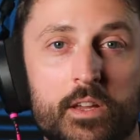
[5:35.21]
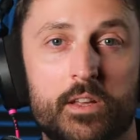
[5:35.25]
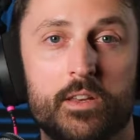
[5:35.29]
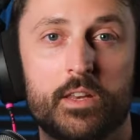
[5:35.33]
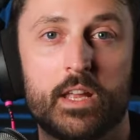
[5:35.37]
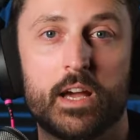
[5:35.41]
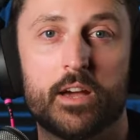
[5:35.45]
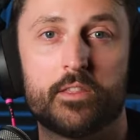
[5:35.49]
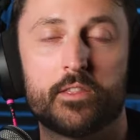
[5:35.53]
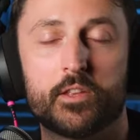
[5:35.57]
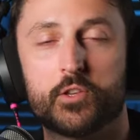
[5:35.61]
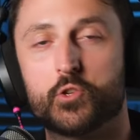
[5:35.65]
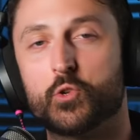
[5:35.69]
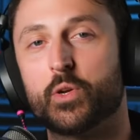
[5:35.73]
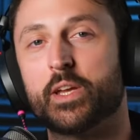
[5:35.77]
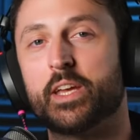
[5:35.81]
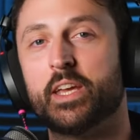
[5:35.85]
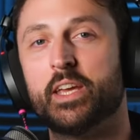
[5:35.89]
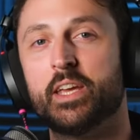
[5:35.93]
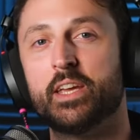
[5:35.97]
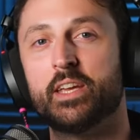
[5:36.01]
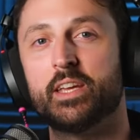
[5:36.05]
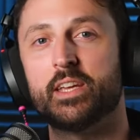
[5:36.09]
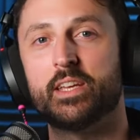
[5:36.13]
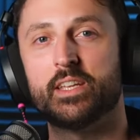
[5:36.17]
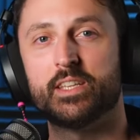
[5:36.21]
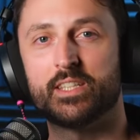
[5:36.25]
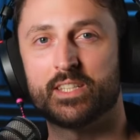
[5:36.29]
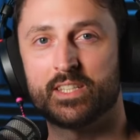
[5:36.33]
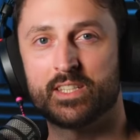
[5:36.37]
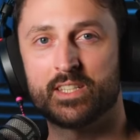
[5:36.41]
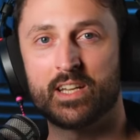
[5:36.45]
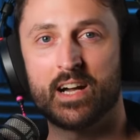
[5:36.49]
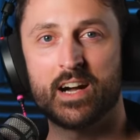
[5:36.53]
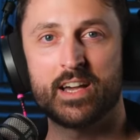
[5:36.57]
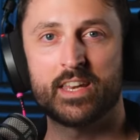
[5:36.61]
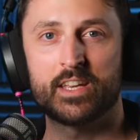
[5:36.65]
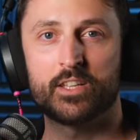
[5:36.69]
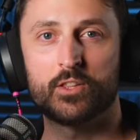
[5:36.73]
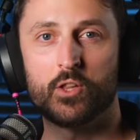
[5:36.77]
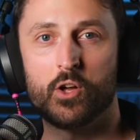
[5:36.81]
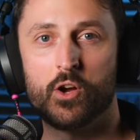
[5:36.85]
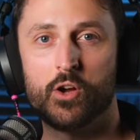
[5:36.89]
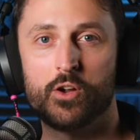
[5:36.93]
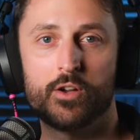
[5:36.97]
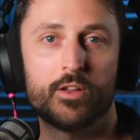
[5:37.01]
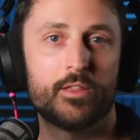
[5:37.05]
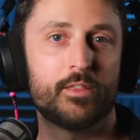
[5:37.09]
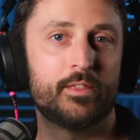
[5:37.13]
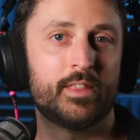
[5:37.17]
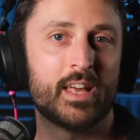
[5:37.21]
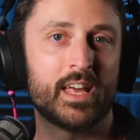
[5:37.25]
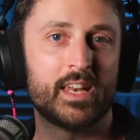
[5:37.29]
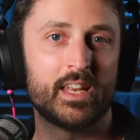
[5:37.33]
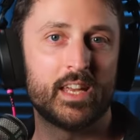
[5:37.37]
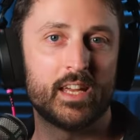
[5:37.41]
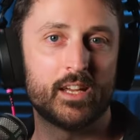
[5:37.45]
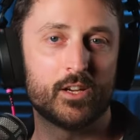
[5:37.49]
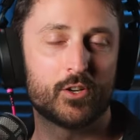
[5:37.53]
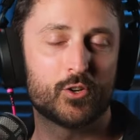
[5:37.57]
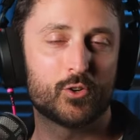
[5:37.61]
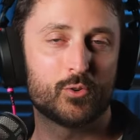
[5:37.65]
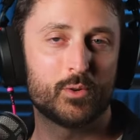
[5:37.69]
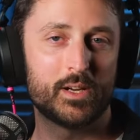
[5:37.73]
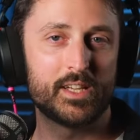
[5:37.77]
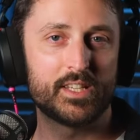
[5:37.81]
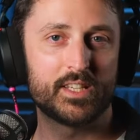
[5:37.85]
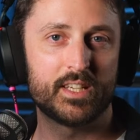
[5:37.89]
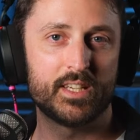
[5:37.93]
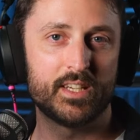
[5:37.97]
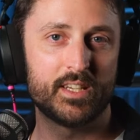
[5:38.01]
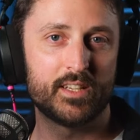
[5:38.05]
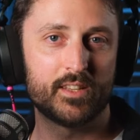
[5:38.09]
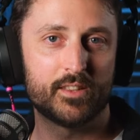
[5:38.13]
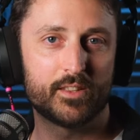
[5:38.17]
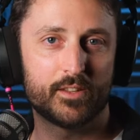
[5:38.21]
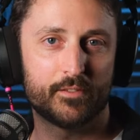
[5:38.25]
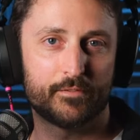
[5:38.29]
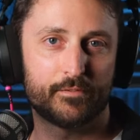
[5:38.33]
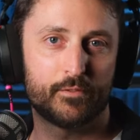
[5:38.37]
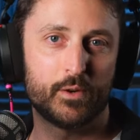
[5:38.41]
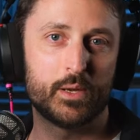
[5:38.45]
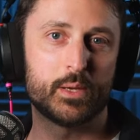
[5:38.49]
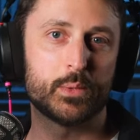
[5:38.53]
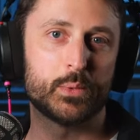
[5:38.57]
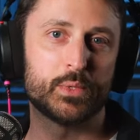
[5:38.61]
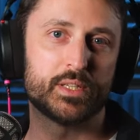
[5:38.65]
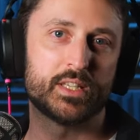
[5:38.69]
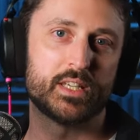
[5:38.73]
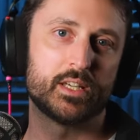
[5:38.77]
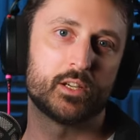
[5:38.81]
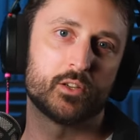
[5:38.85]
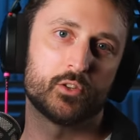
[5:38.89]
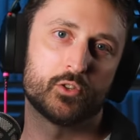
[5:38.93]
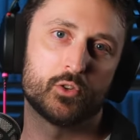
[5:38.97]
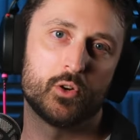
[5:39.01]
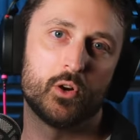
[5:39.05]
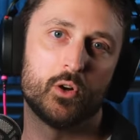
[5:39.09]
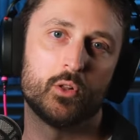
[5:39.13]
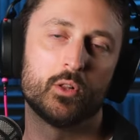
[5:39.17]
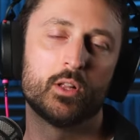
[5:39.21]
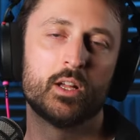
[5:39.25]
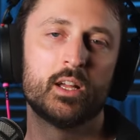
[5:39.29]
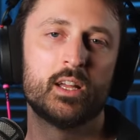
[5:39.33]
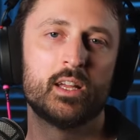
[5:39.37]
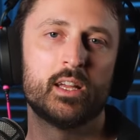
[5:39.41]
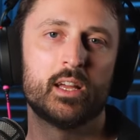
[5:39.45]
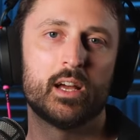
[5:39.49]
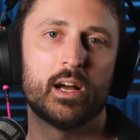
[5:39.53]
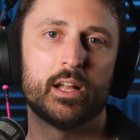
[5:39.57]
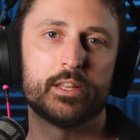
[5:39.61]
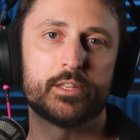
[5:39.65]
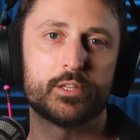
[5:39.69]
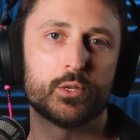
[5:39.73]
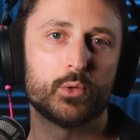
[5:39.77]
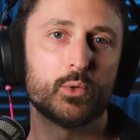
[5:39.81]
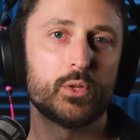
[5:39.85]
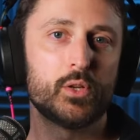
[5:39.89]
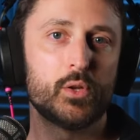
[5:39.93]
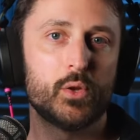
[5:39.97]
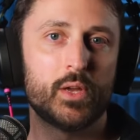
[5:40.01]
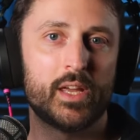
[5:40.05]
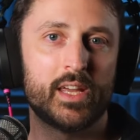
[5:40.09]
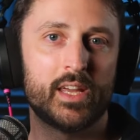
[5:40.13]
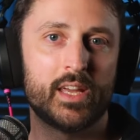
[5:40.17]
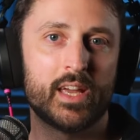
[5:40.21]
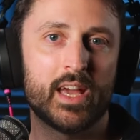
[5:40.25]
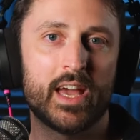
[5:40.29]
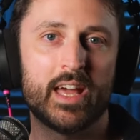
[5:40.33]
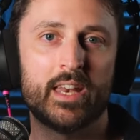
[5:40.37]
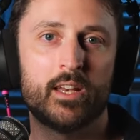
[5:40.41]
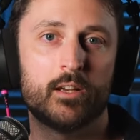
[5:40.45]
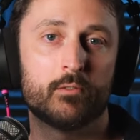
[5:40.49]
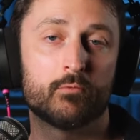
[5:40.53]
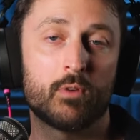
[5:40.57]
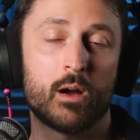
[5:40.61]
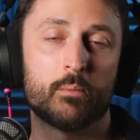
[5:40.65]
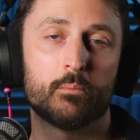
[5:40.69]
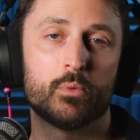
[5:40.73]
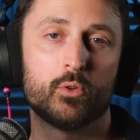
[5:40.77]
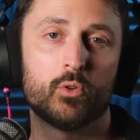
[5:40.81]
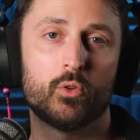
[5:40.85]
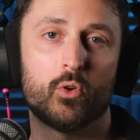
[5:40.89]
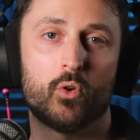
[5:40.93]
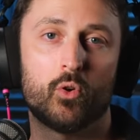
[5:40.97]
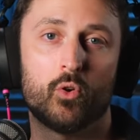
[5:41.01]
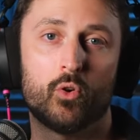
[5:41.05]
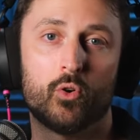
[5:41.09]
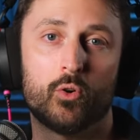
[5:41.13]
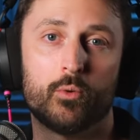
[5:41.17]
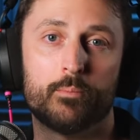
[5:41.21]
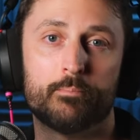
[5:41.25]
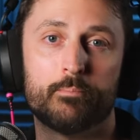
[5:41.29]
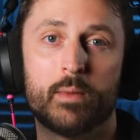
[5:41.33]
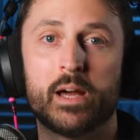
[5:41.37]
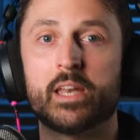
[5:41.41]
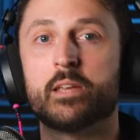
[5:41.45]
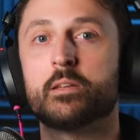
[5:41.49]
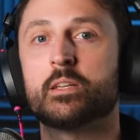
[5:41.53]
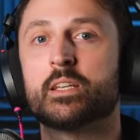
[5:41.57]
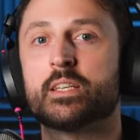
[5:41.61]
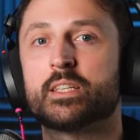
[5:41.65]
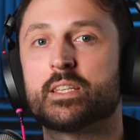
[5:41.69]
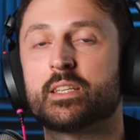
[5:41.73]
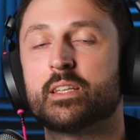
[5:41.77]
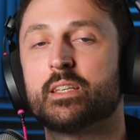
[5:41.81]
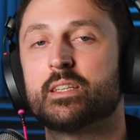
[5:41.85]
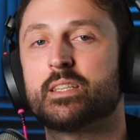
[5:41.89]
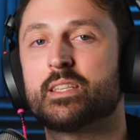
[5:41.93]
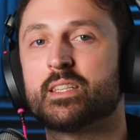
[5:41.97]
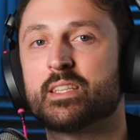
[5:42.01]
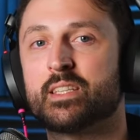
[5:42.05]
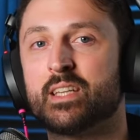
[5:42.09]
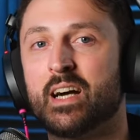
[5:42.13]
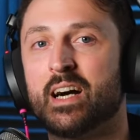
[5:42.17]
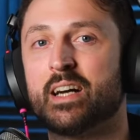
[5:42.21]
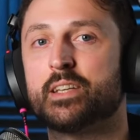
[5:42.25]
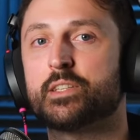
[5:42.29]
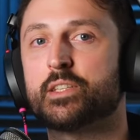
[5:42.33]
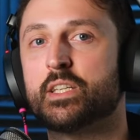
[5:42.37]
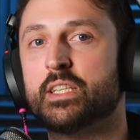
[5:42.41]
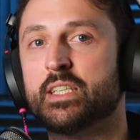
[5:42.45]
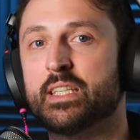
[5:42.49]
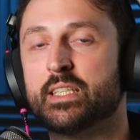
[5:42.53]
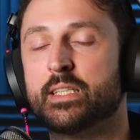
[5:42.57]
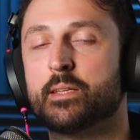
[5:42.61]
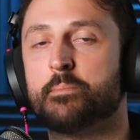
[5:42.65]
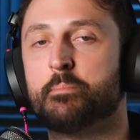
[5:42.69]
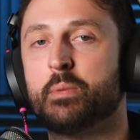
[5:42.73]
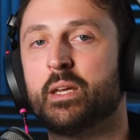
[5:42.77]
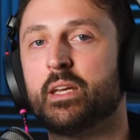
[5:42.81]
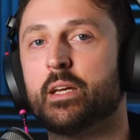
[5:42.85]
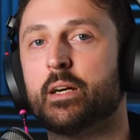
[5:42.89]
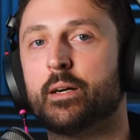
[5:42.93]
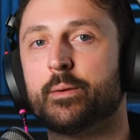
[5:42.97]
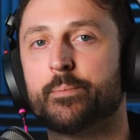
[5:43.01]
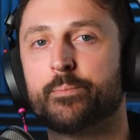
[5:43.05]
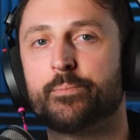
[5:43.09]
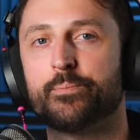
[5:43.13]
Now the trick here is starting low, then increasing the frequency control until you hear any rumble or muddiness start to disappear.